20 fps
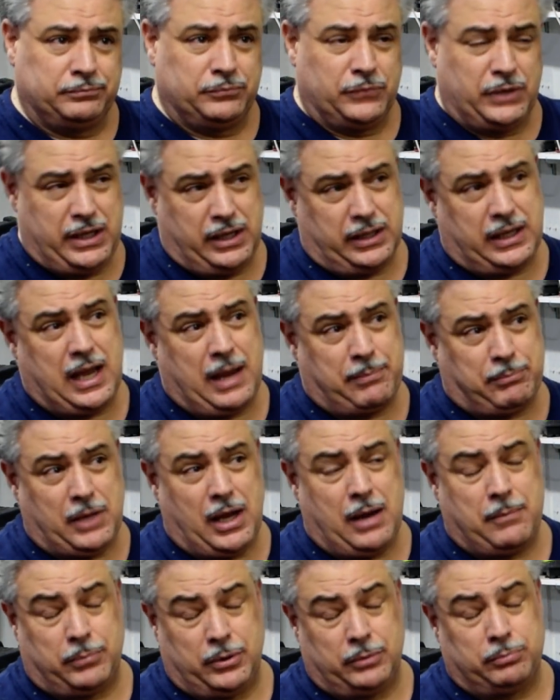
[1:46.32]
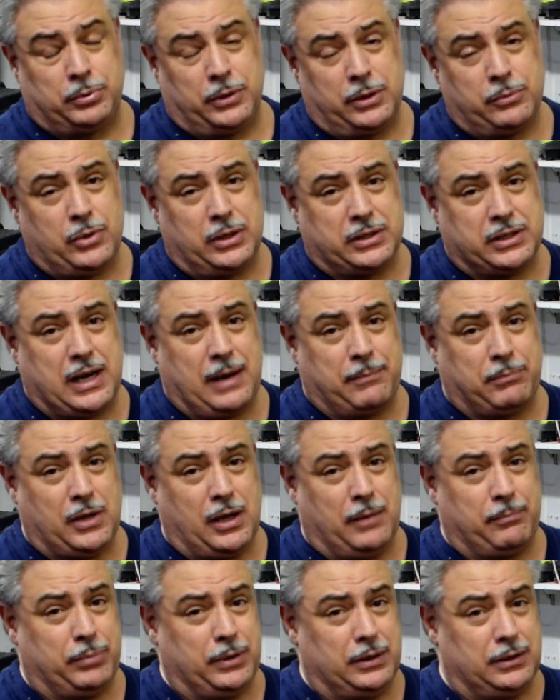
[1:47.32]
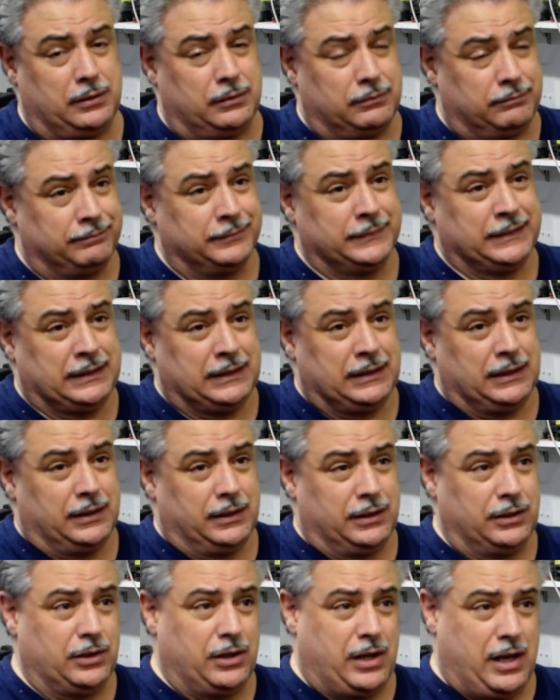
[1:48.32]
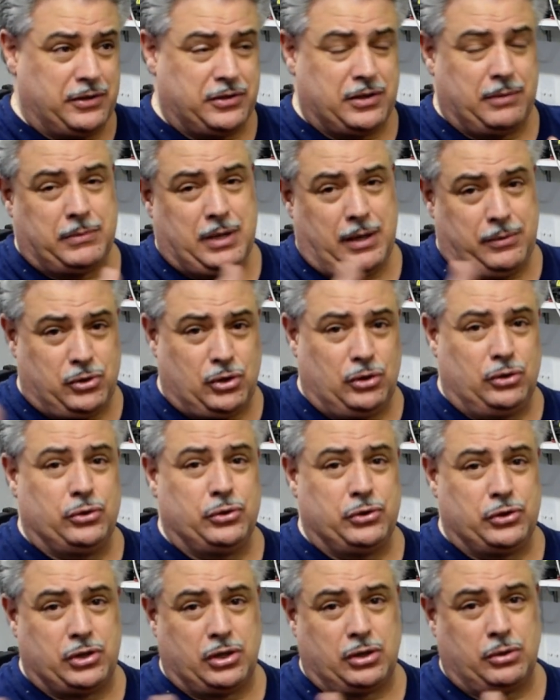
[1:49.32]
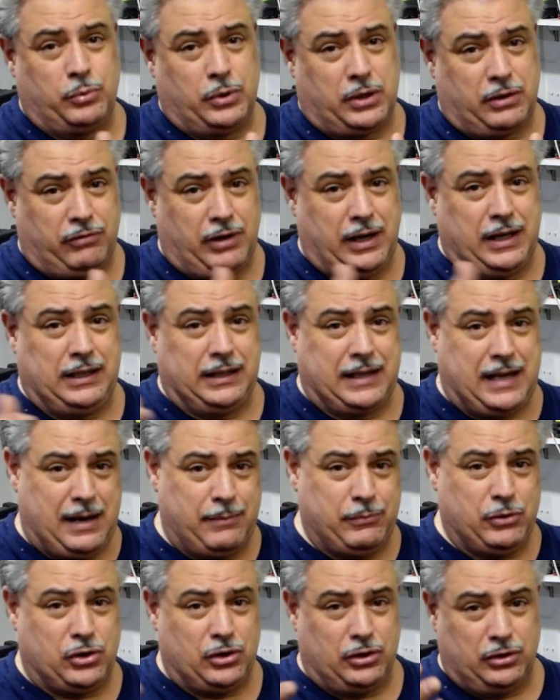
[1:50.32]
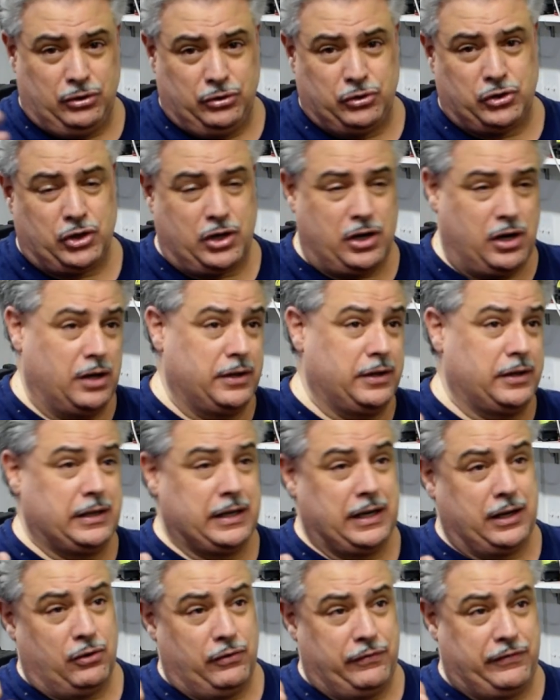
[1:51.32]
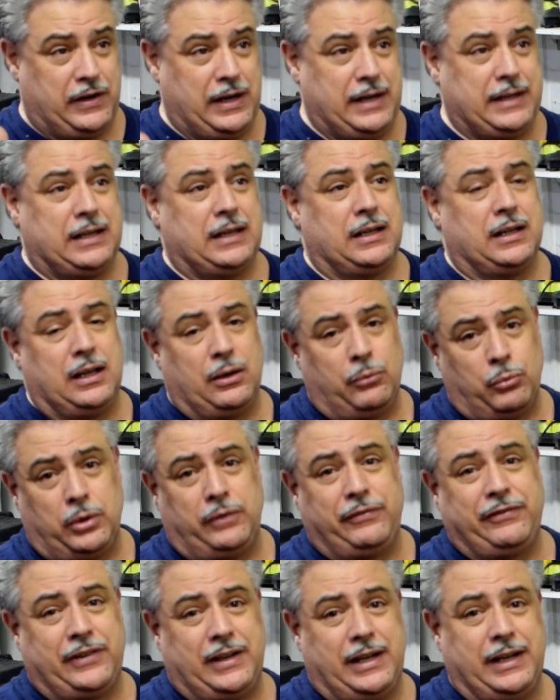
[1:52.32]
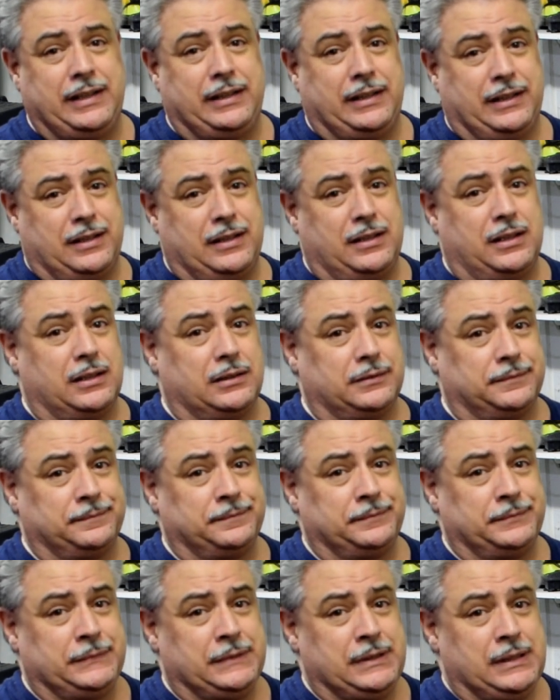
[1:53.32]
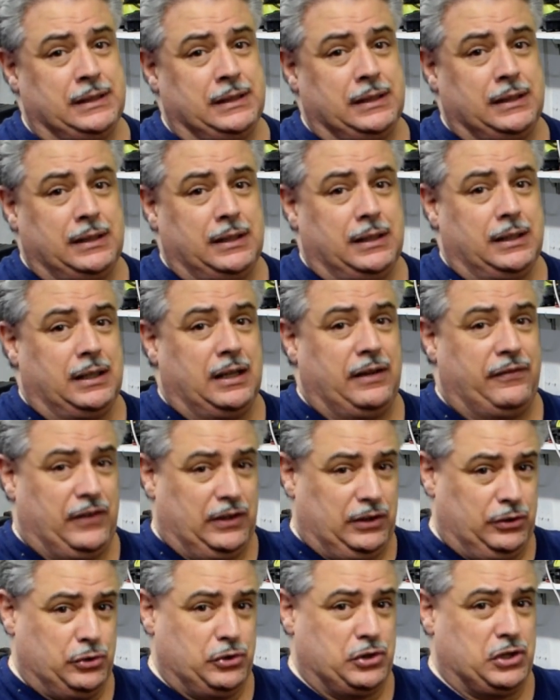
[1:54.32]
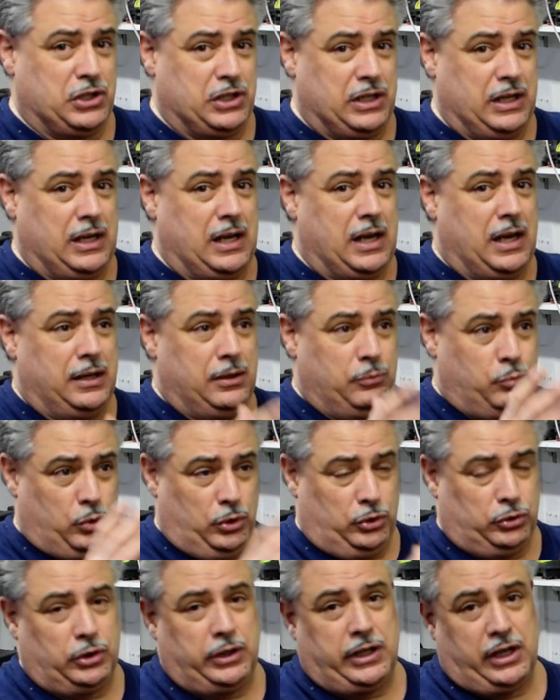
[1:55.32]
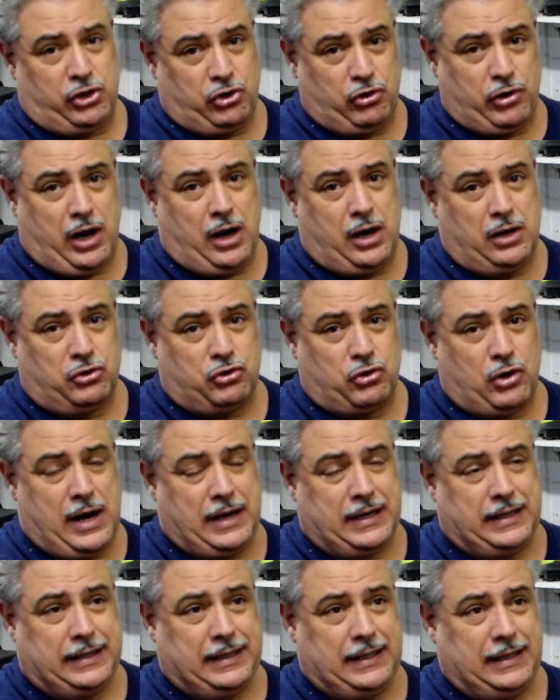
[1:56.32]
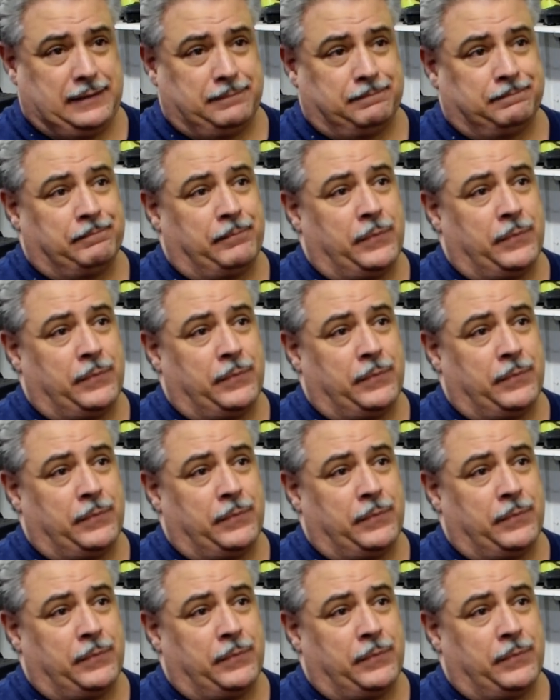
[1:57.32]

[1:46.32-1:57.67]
it kept up. It pretty much kept up. And you know how sometimes you lose with the regular cameras, you lose your car and then you got to go find it. It will find the car if it loses it, and will get on track again.